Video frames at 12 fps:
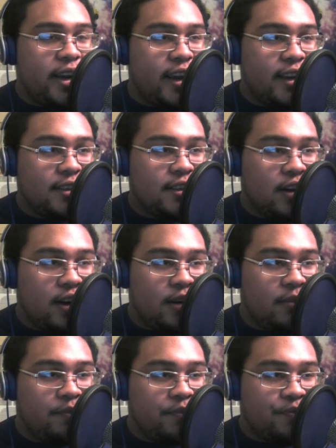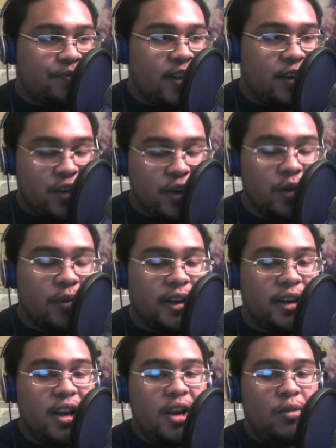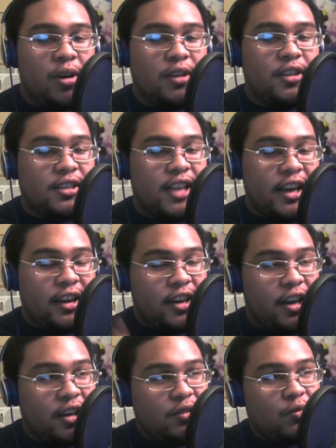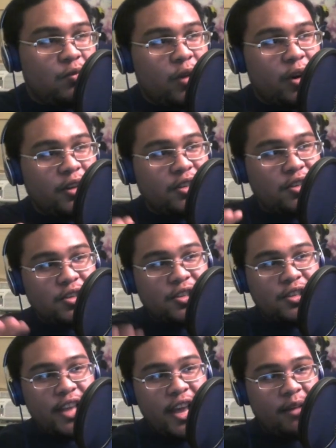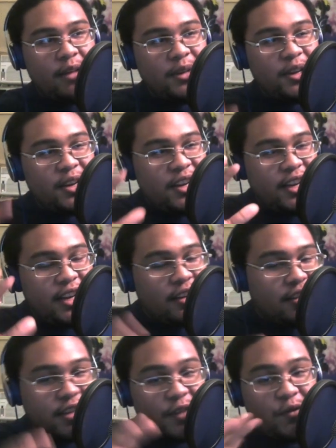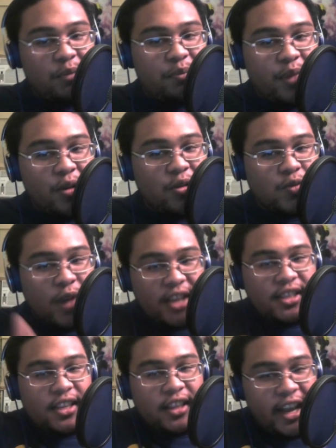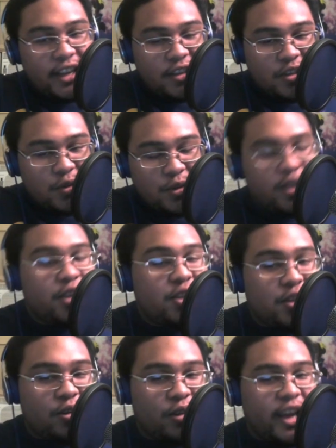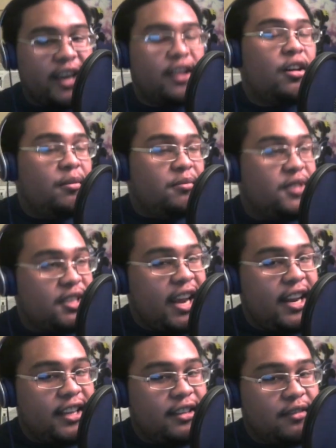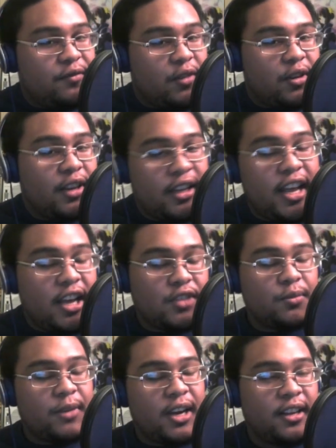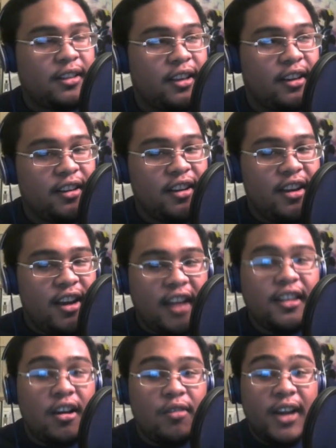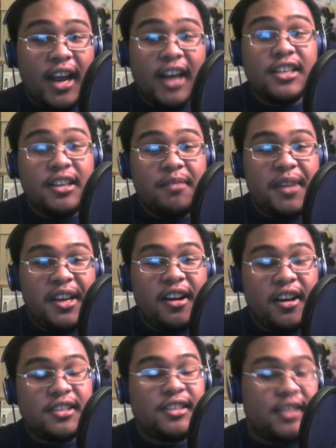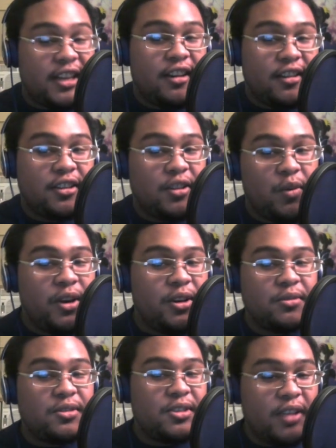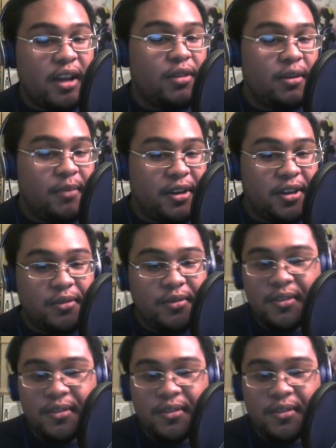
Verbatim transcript: and Yuri, where there's like a cut where it's just them in a different pose? Why is it like the traditional, like, standing in front of the classroom kind of thing? I thought it would actually be us sitting under the windowsill. That would have been cute.